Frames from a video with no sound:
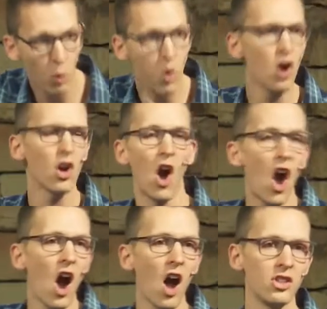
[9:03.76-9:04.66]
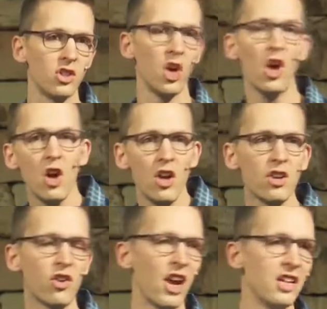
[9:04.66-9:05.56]
work hard to
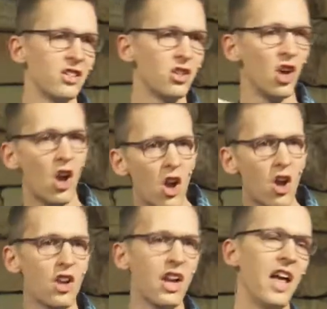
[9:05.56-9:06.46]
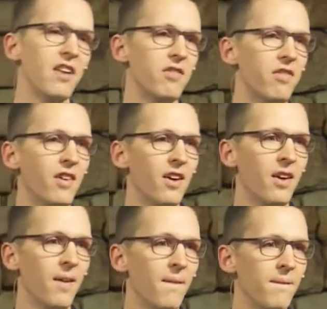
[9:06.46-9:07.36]
earn grace and to earn love.
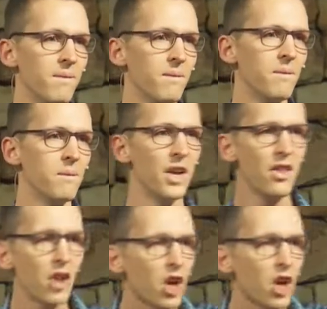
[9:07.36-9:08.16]
But in the